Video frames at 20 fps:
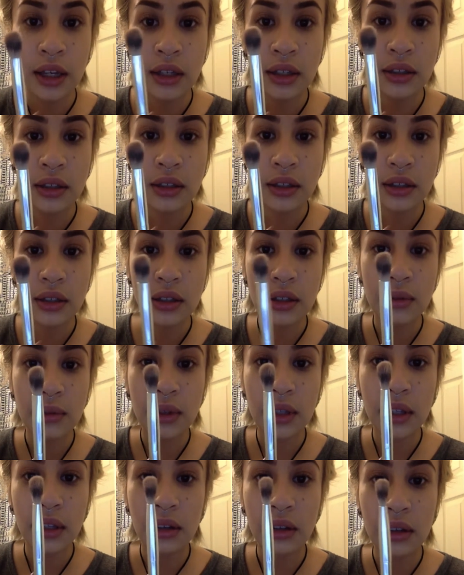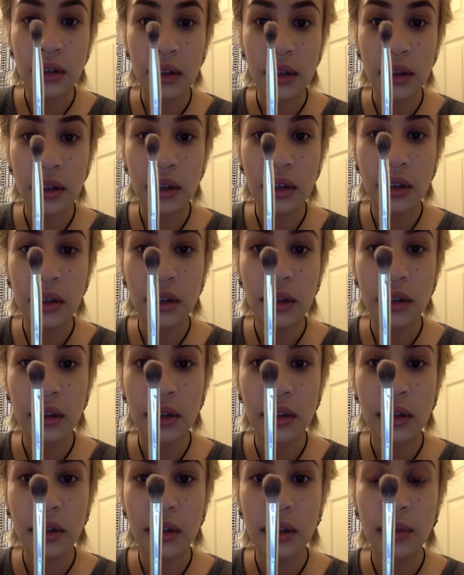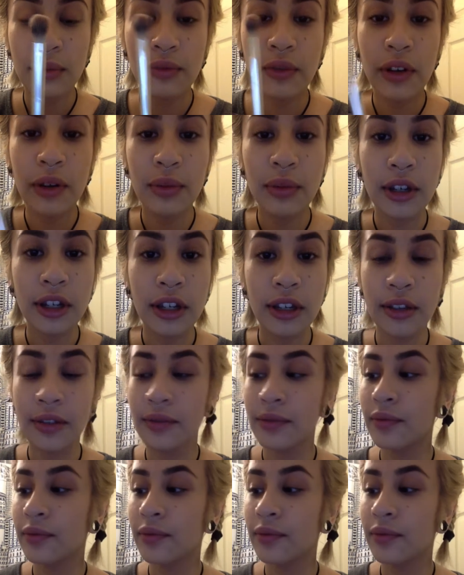So this is what they look like. Very pretty.